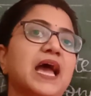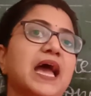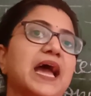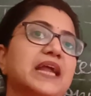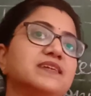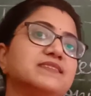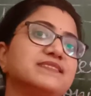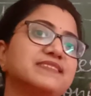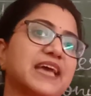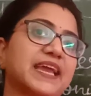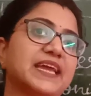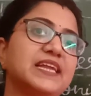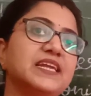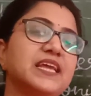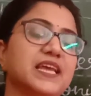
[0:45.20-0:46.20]
And
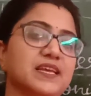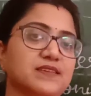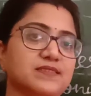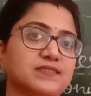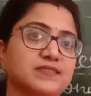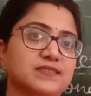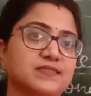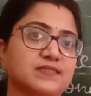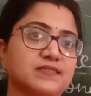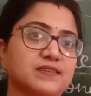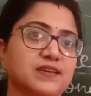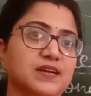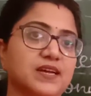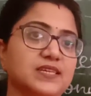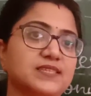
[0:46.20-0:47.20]
second is
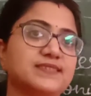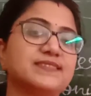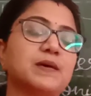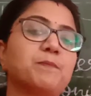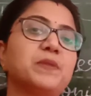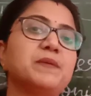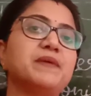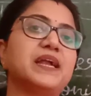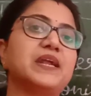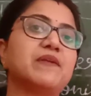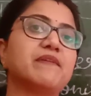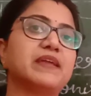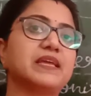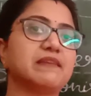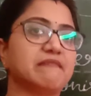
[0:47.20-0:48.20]

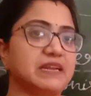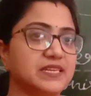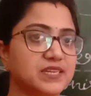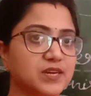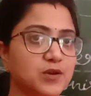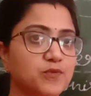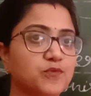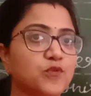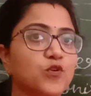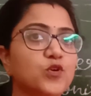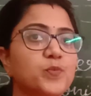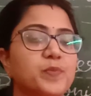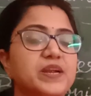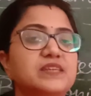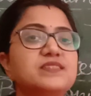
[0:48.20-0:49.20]
Supplementary Reader
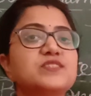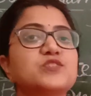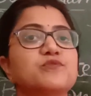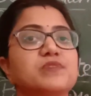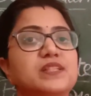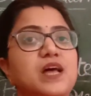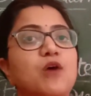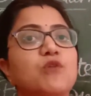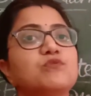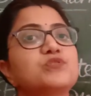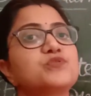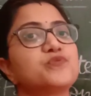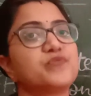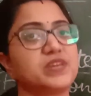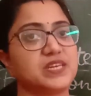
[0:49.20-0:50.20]
Footprints Without
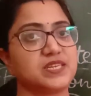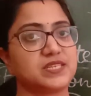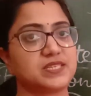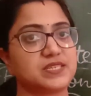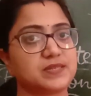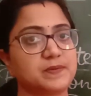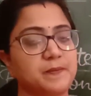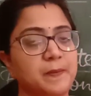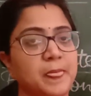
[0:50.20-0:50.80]
Feet,